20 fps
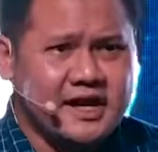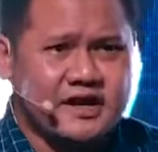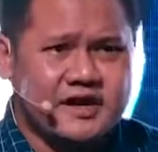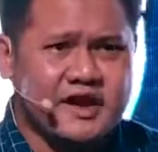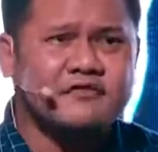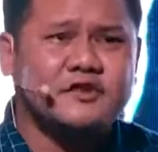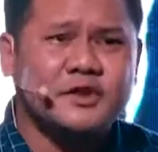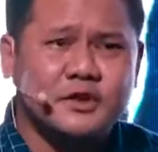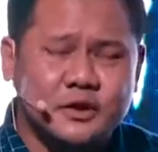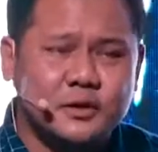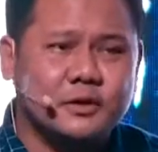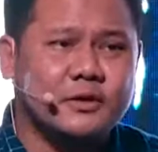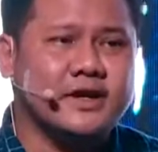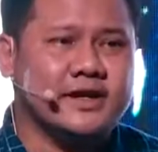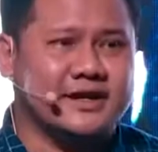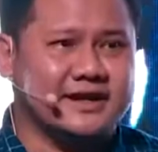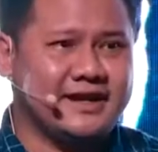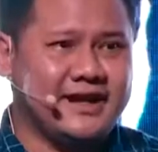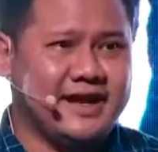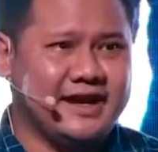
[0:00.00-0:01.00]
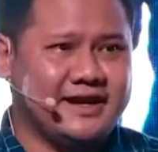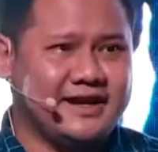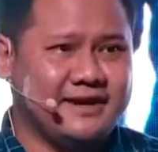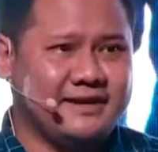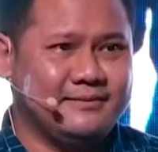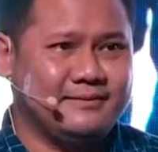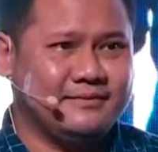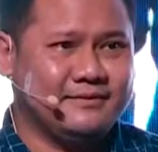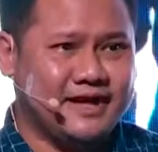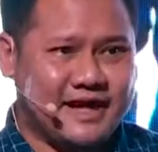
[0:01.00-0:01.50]
You have to do it
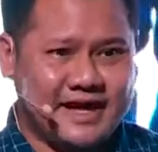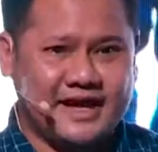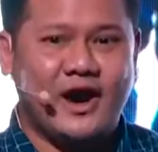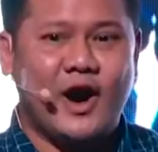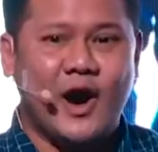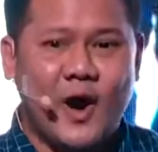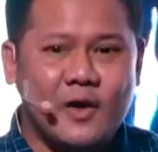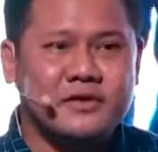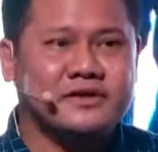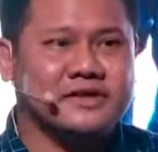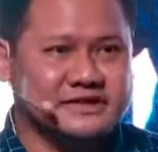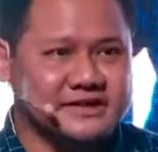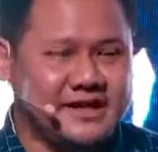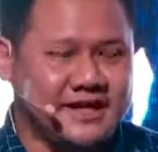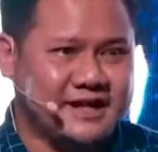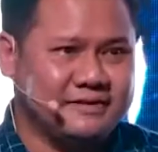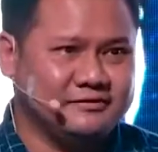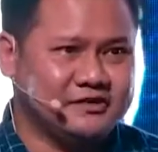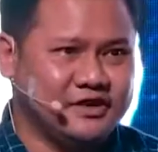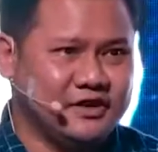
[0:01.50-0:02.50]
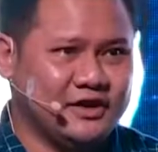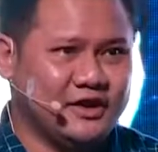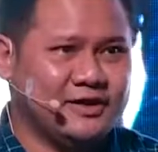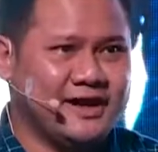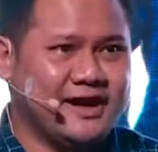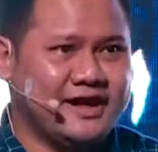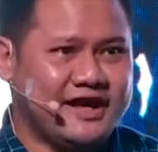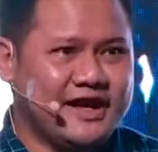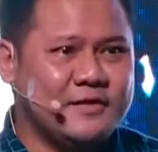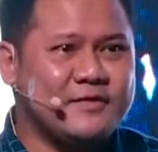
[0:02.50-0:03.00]
all the times.
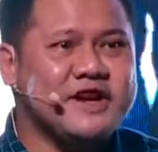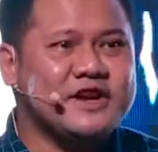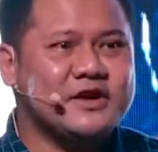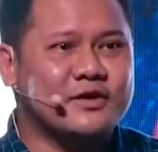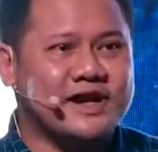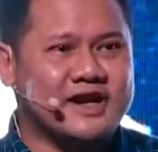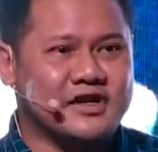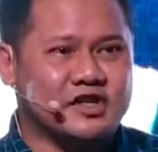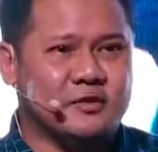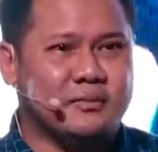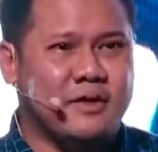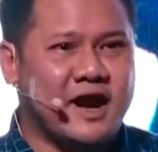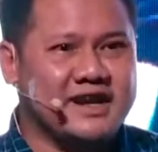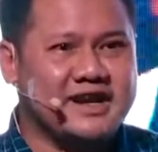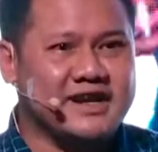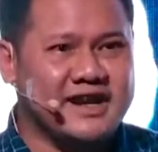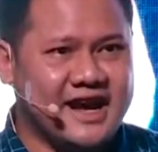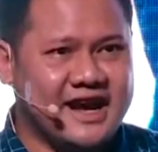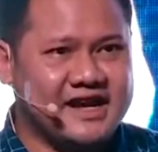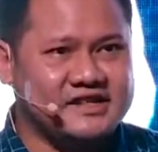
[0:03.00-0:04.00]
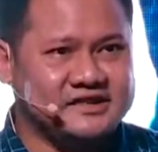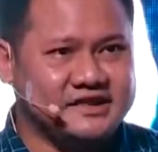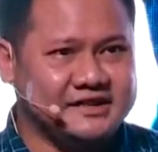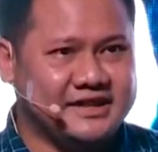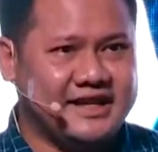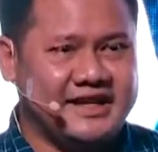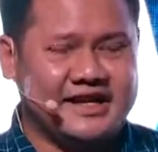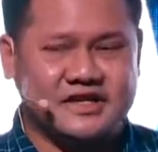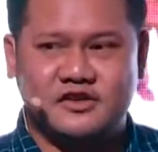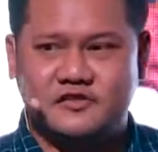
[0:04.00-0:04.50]
Even though you modernize it
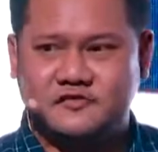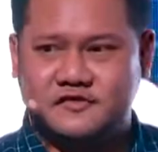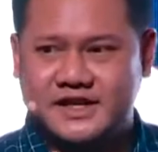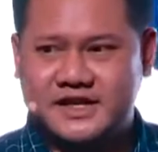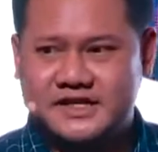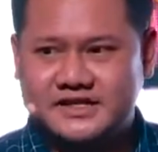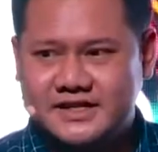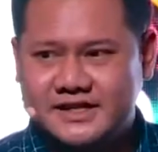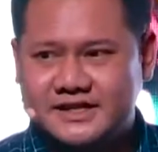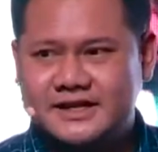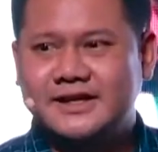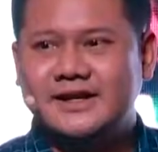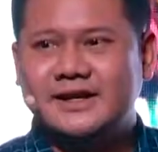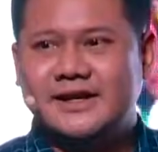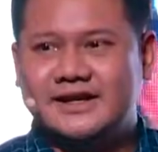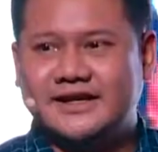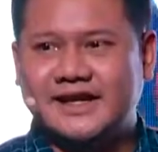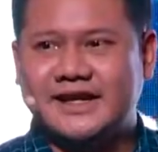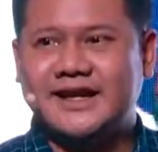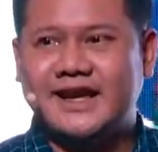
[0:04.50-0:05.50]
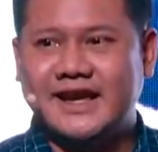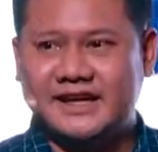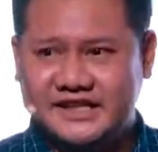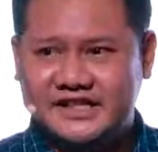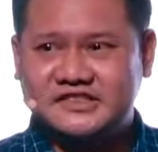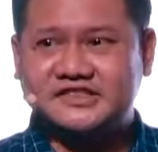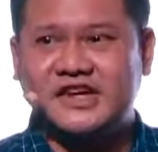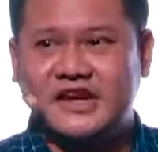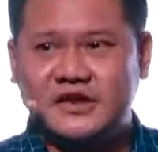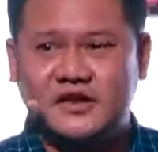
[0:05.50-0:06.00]
and then you finish it, then
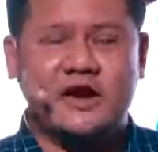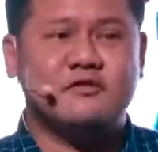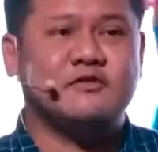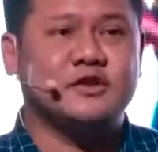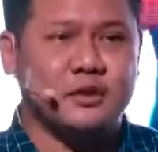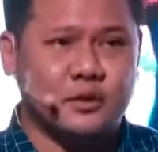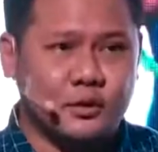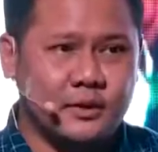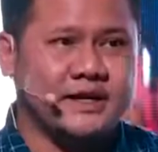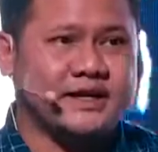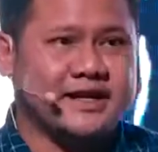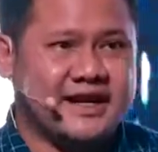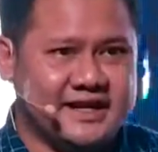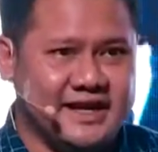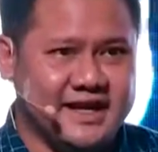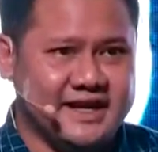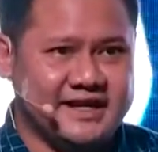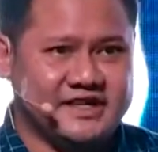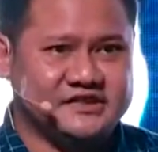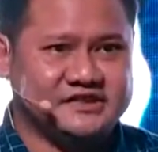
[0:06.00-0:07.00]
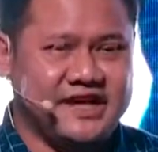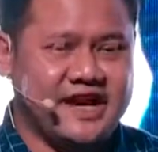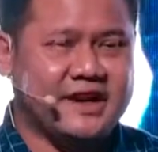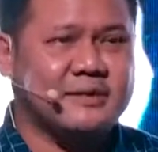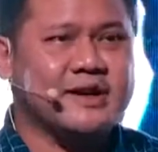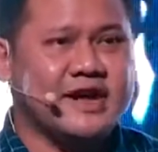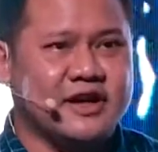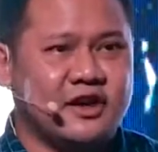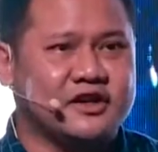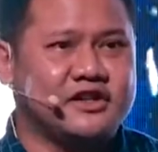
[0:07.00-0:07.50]
next year you have to do it again. It's kind
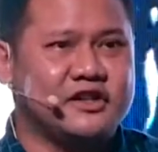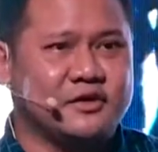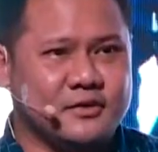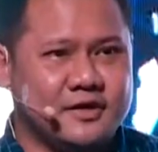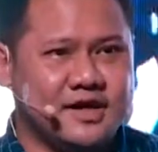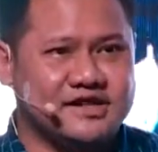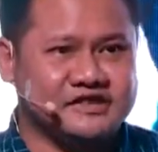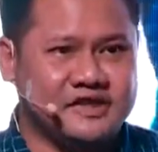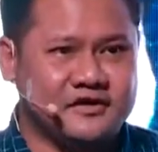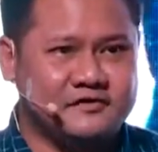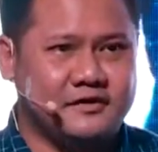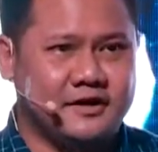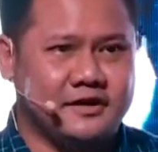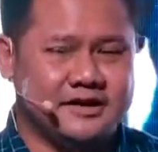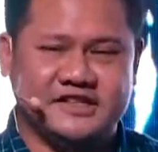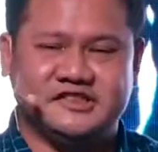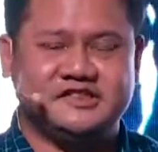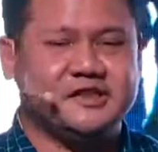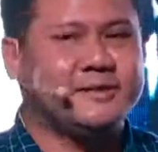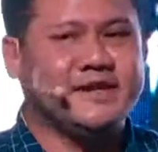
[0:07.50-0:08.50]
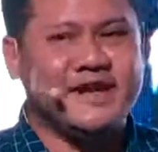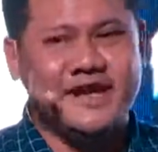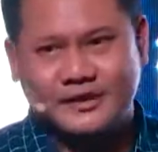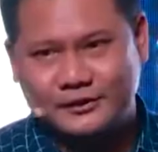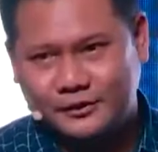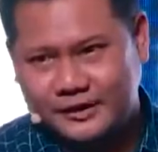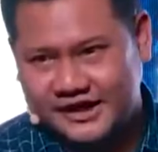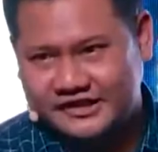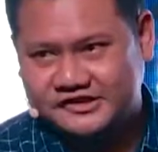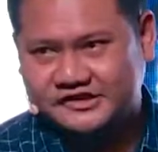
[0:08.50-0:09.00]
of continuous effort. It's similar
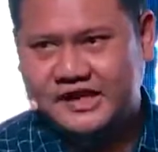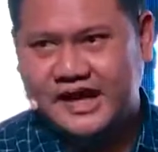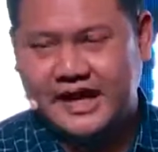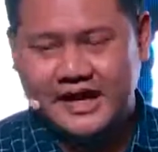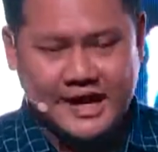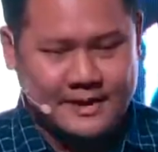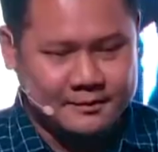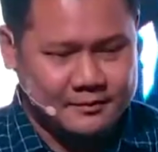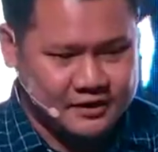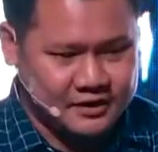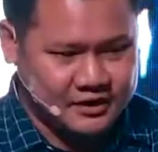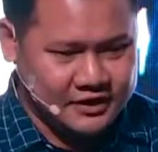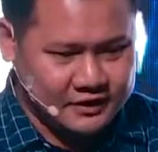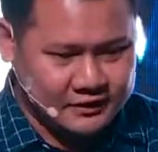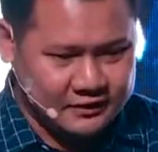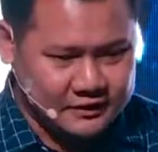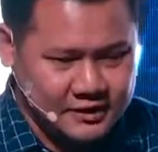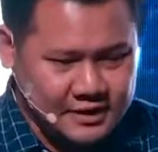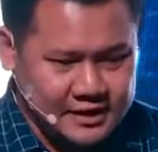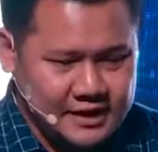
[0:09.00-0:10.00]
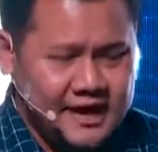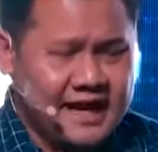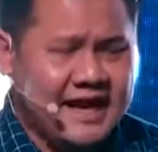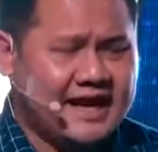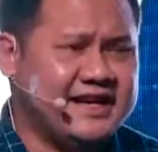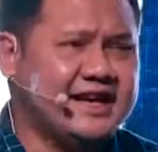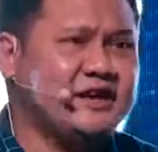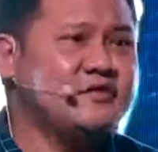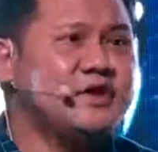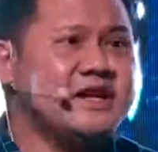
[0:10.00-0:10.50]
to startup.
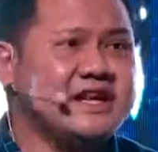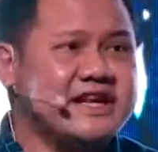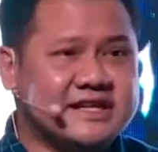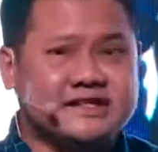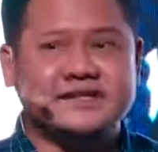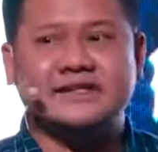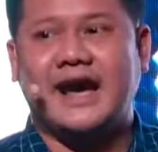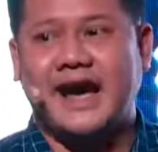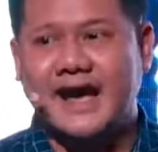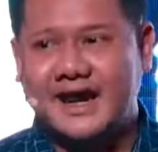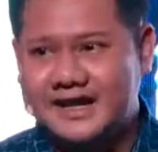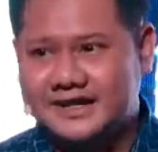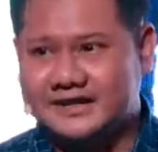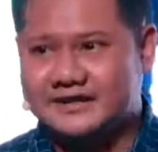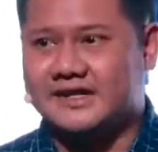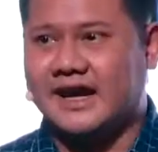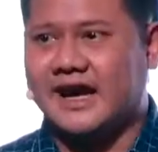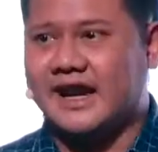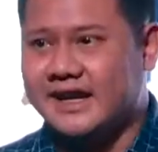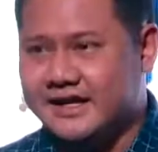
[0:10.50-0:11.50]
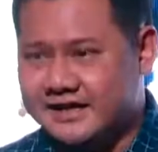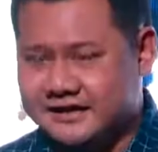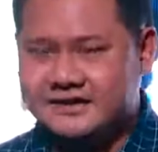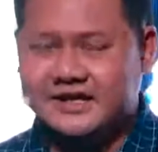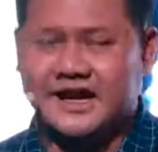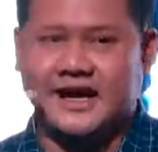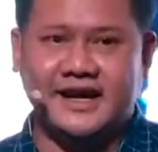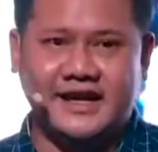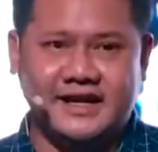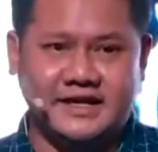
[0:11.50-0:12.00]
And then we need talent. In
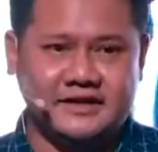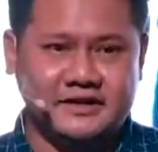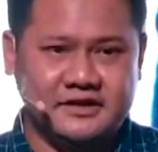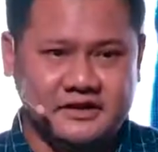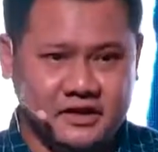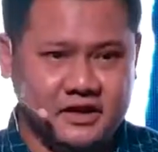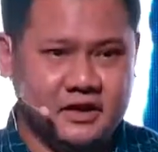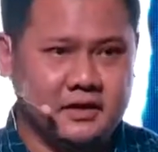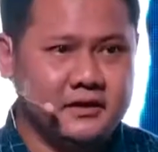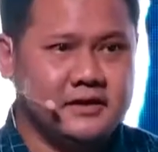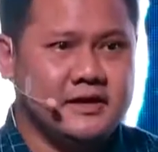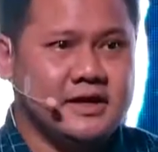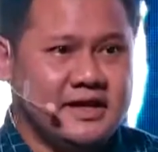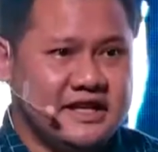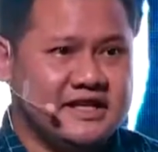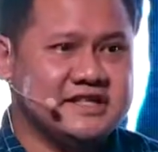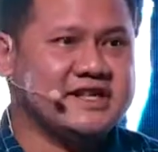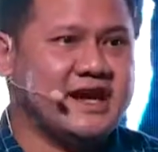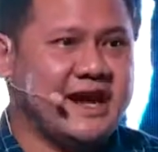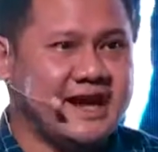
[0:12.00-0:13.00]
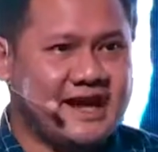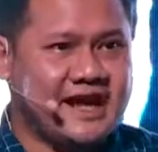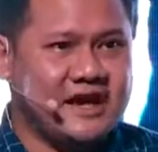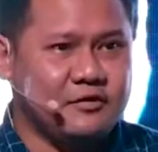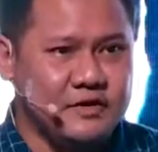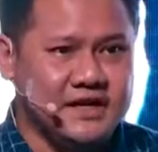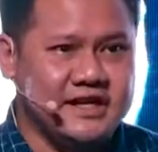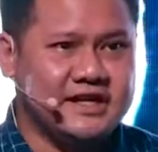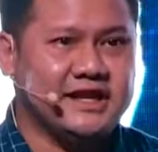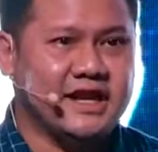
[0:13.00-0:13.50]

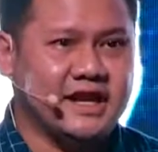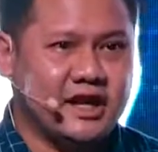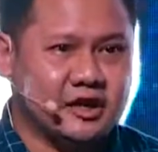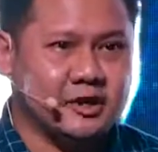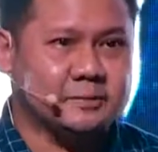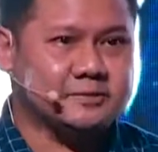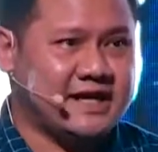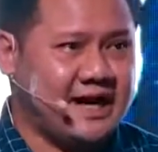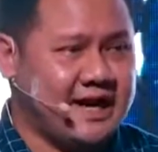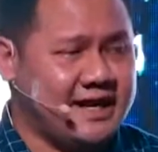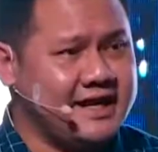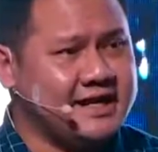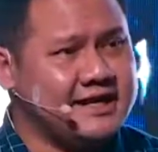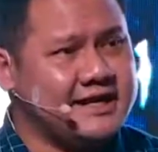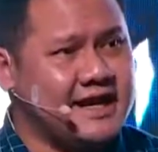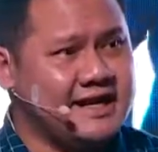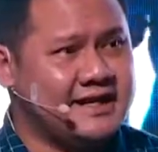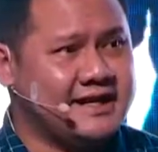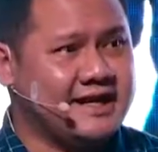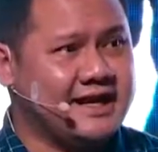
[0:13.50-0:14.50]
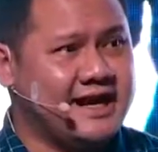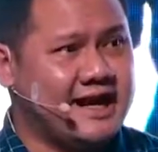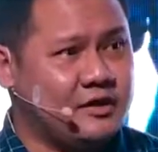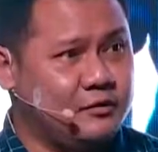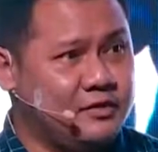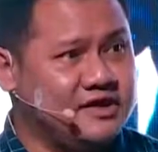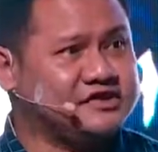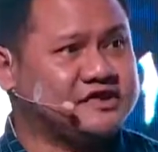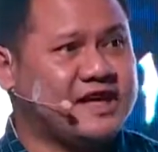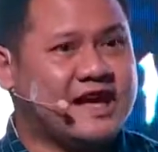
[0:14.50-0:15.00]
Thailand we need a lot of talent, and then
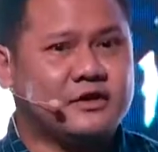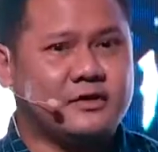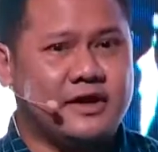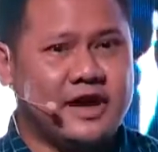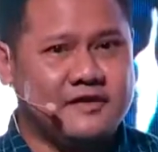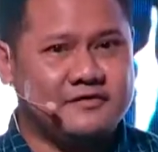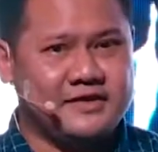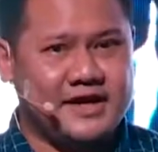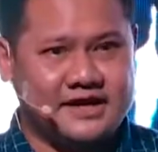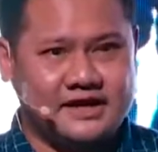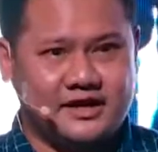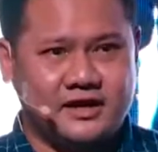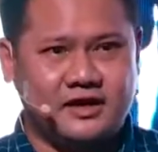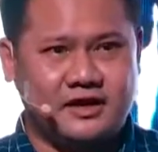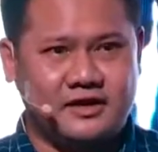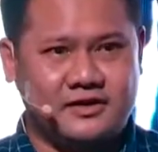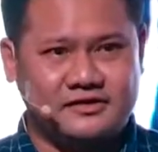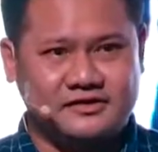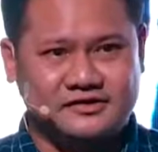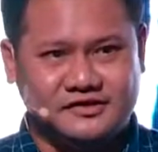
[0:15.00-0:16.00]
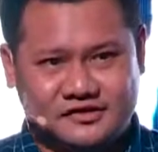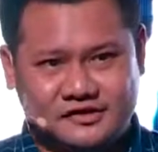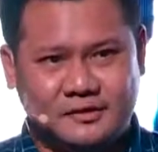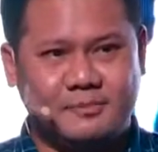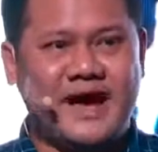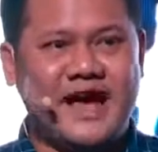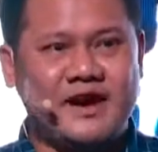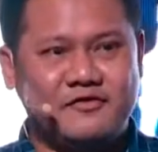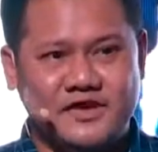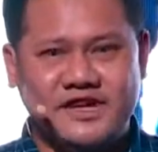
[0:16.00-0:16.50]
we start to have
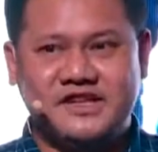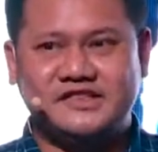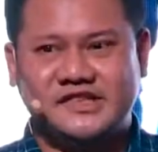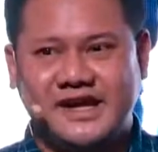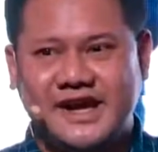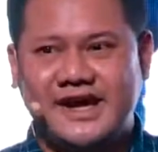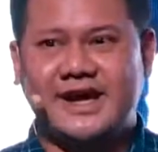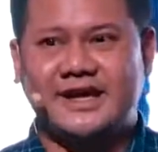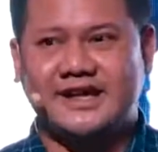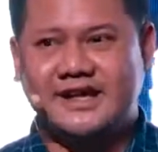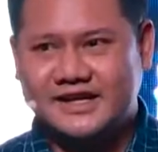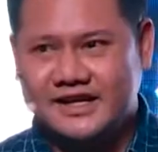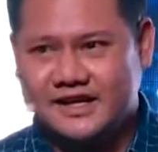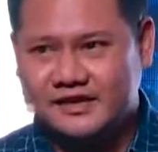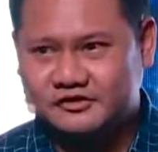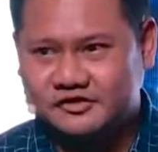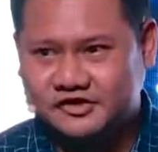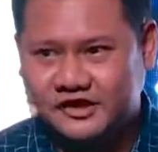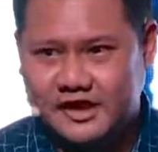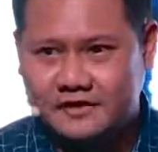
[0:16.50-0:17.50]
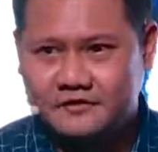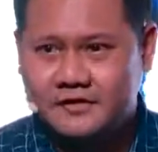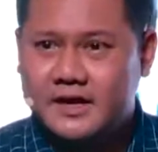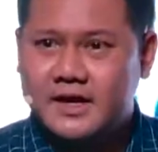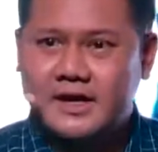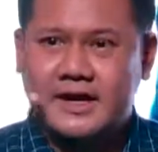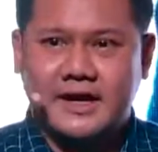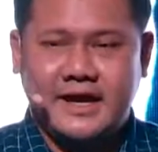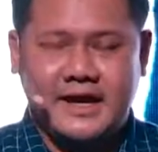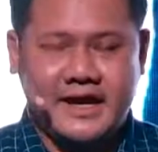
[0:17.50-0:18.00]
smart visa, that kind of stuff,
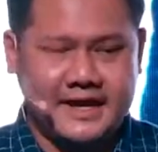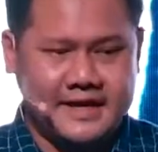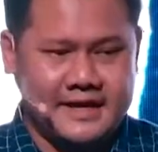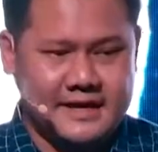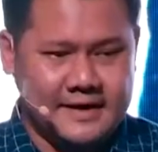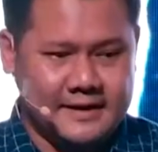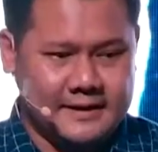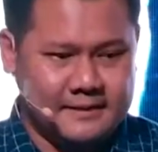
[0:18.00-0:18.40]
and